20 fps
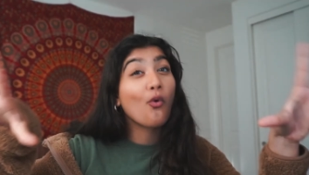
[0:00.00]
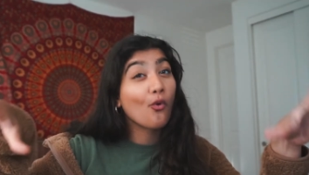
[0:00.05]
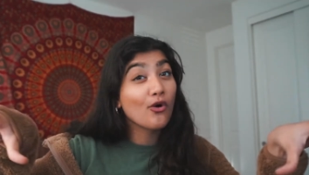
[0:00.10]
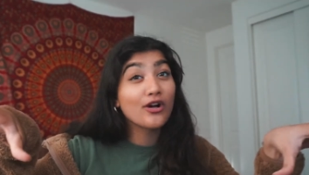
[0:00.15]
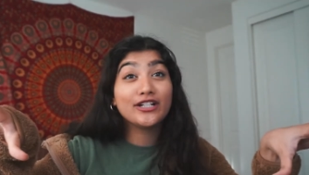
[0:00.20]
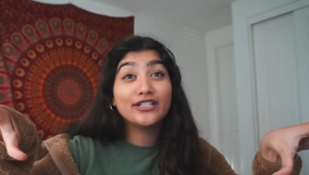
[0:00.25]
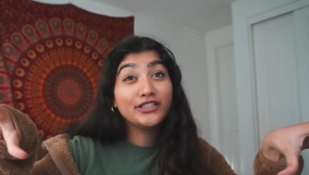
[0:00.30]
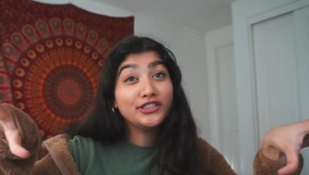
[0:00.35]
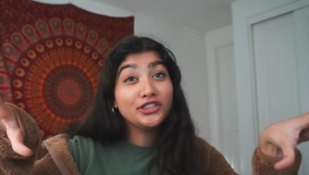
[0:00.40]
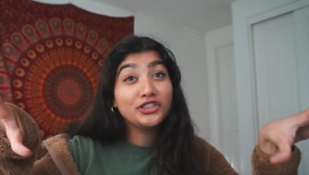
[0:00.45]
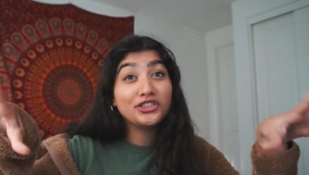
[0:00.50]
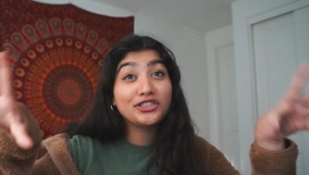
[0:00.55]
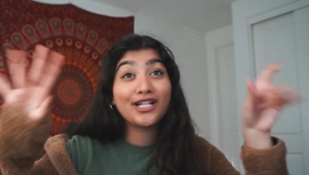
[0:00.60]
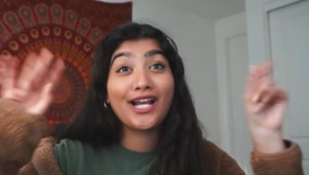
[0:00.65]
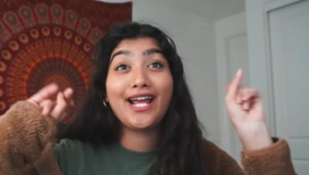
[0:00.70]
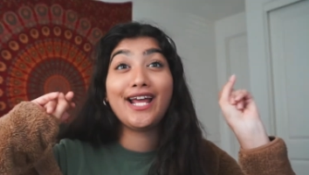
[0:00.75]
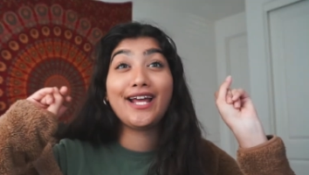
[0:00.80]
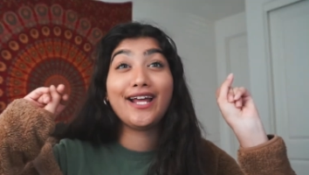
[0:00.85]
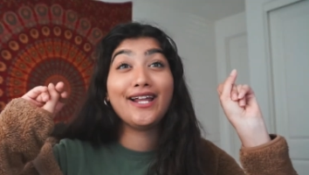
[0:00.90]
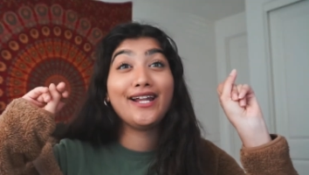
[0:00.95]
orange
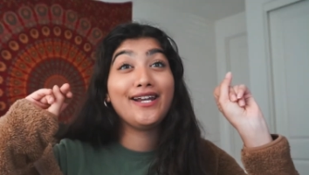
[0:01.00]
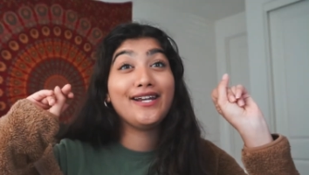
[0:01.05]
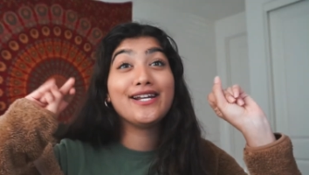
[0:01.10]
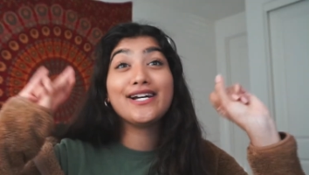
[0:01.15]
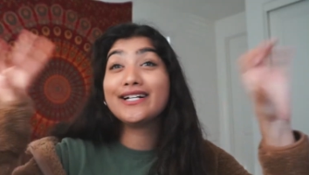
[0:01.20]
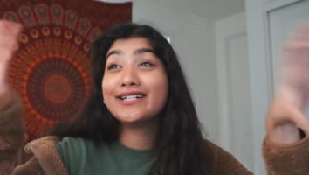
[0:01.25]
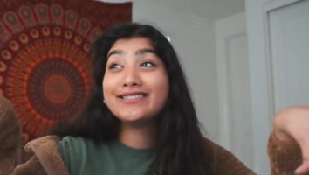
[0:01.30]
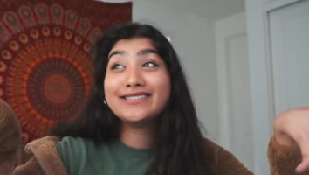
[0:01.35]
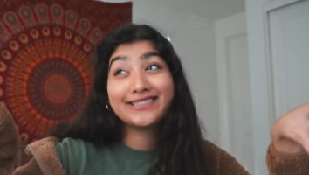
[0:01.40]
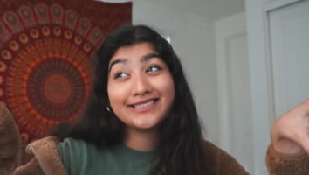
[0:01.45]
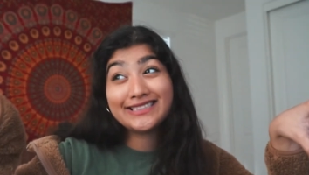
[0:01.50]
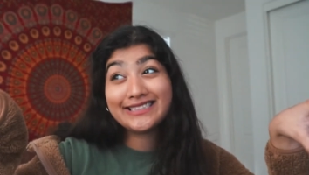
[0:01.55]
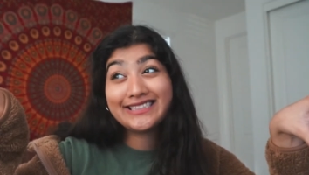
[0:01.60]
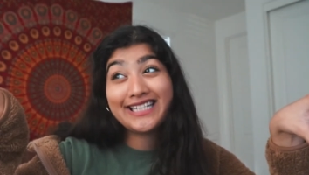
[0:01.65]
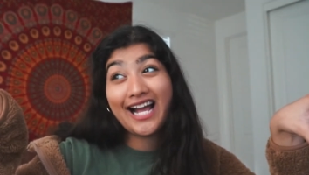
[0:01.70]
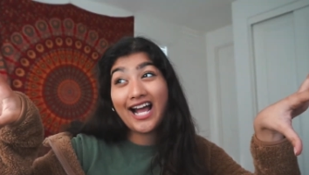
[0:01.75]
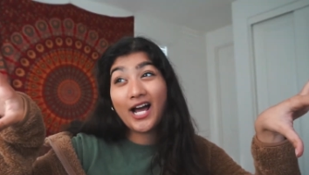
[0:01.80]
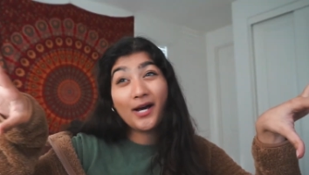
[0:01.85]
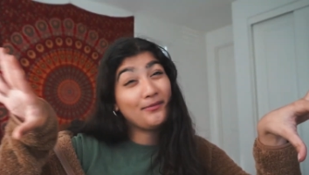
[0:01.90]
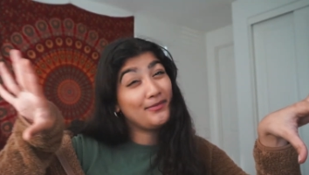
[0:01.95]
and
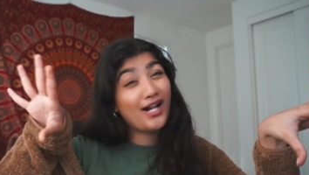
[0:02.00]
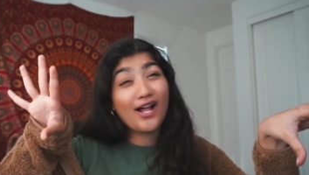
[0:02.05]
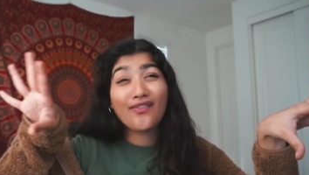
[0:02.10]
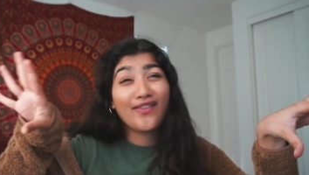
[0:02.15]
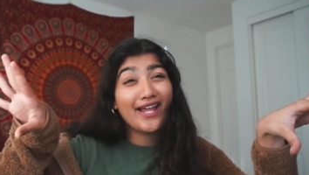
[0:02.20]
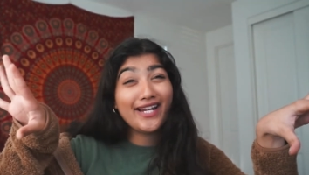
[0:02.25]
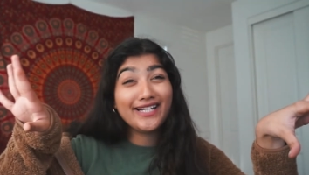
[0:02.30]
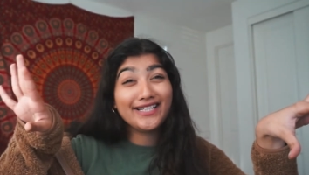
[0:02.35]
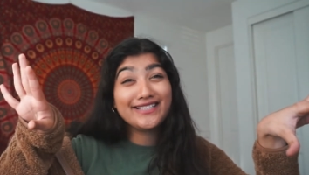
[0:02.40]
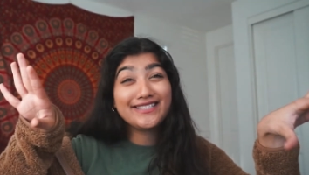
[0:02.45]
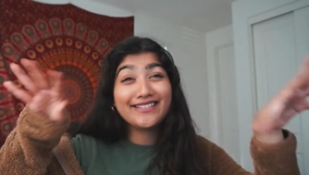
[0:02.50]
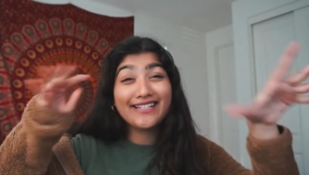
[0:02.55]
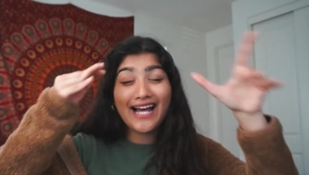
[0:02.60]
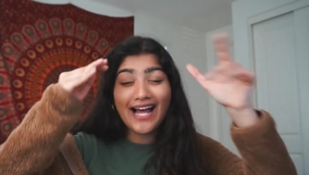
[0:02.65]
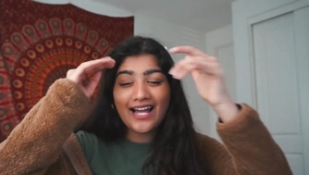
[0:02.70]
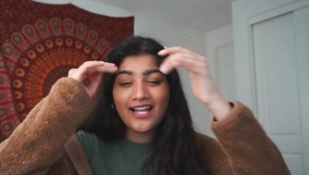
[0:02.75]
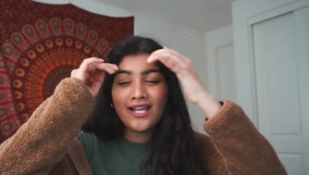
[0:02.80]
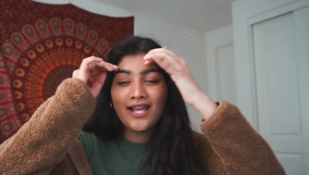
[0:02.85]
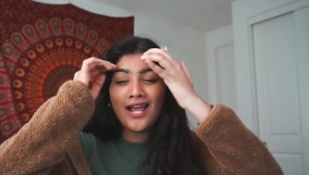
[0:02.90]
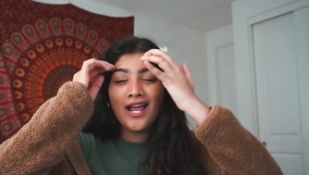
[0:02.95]
I'm not that into
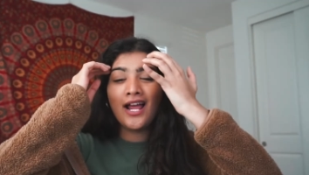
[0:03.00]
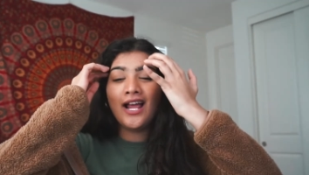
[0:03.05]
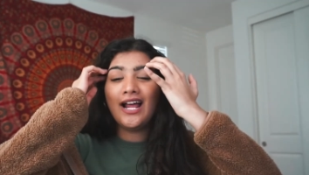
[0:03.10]
that.